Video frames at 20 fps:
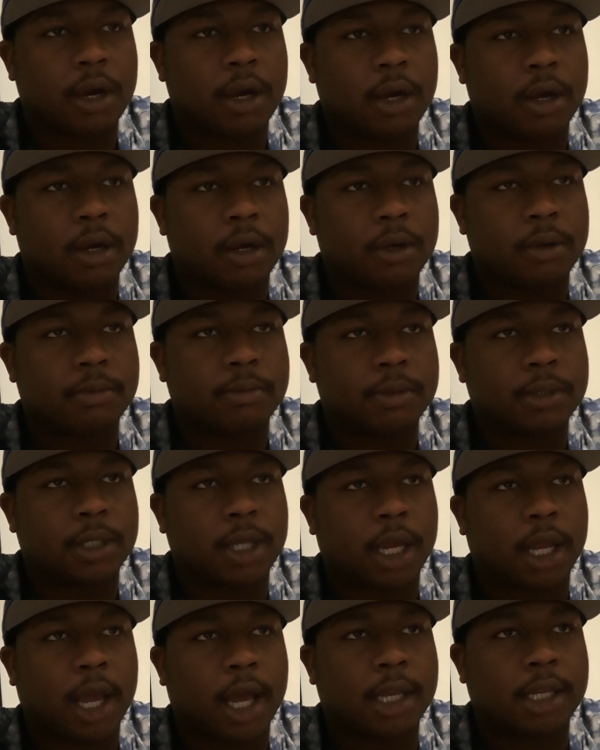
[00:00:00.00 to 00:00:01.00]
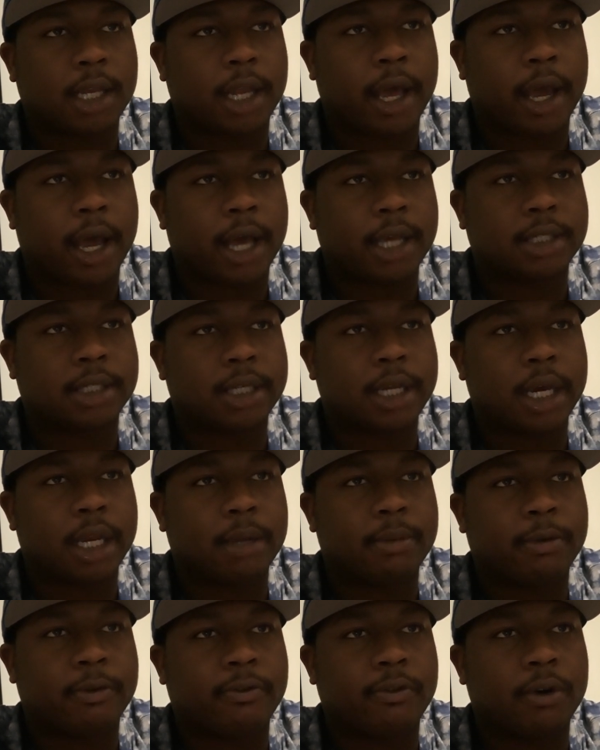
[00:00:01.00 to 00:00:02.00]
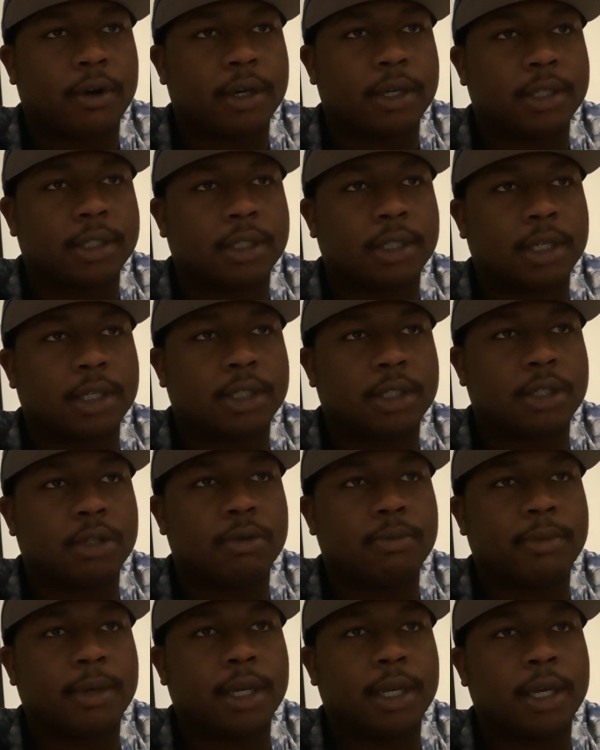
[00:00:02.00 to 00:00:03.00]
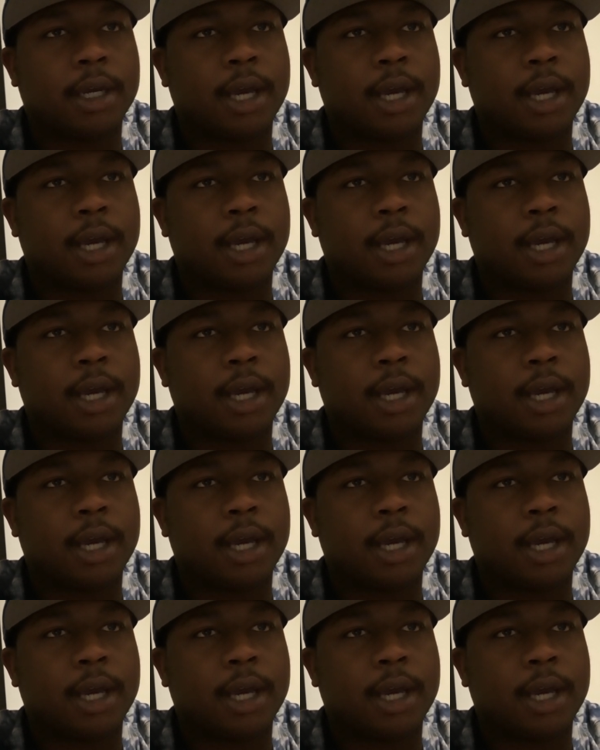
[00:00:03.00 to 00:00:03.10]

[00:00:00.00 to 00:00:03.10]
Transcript: Um, like I like I stated before, it's, it's too many